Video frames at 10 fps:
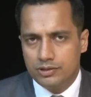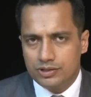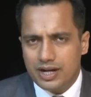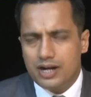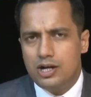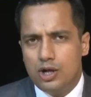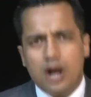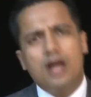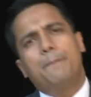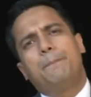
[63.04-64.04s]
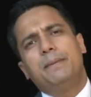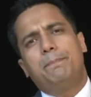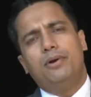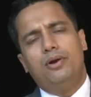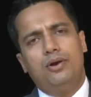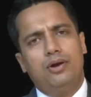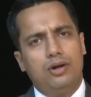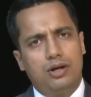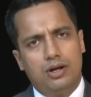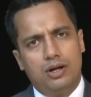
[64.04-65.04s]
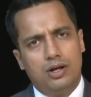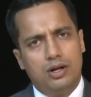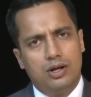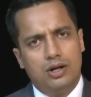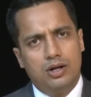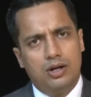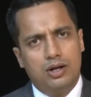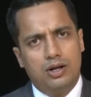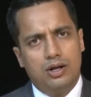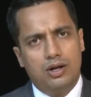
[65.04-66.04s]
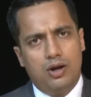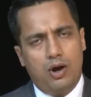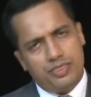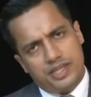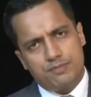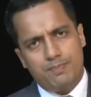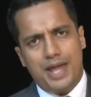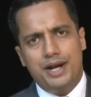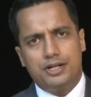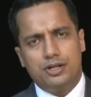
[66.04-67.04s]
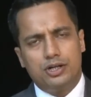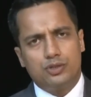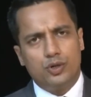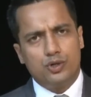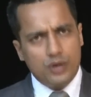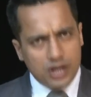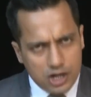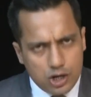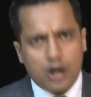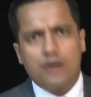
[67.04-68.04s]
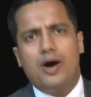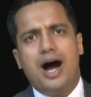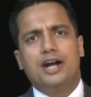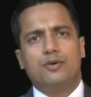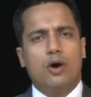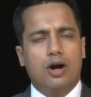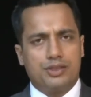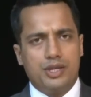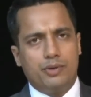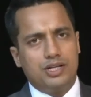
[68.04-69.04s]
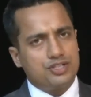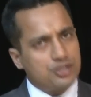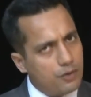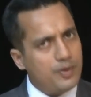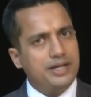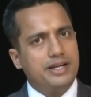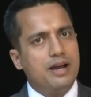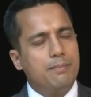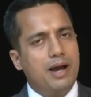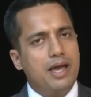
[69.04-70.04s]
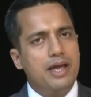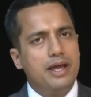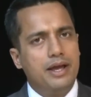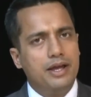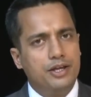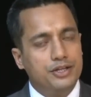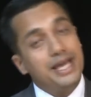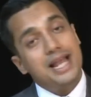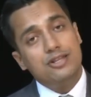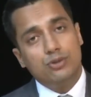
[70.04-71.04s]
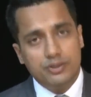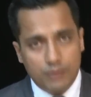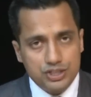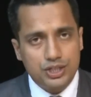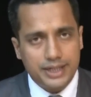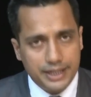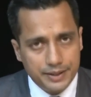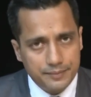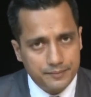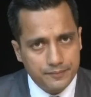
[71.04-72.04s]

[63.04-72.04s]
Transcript: So there are a lot of people on this planet Earth who are doing a lot of hard work. There was a survey done by Yale University,